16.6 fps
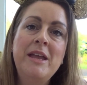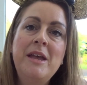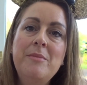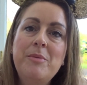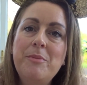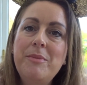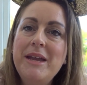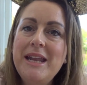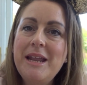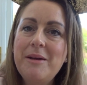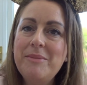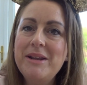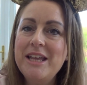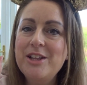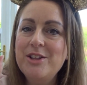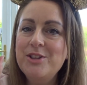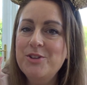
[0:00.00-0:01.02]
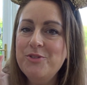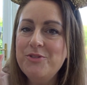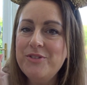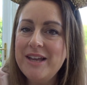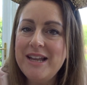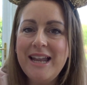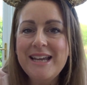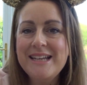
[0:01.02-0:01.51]
But me and Emily love
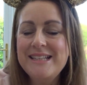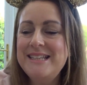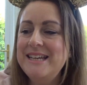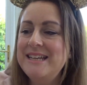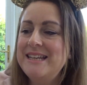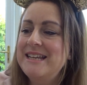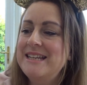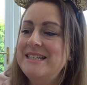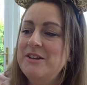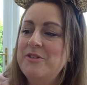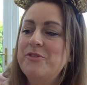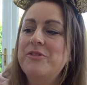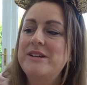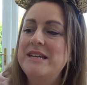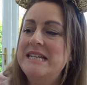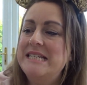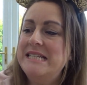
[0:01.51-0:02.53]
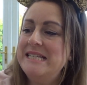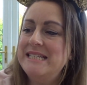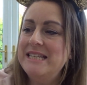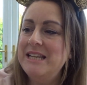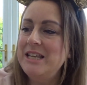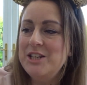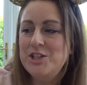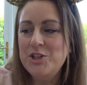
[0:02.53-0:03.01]
collecting different
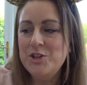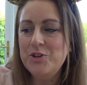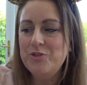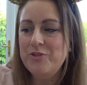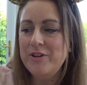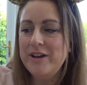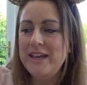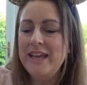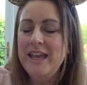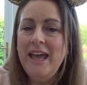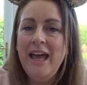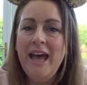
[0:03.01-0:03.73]
Disney jewellery.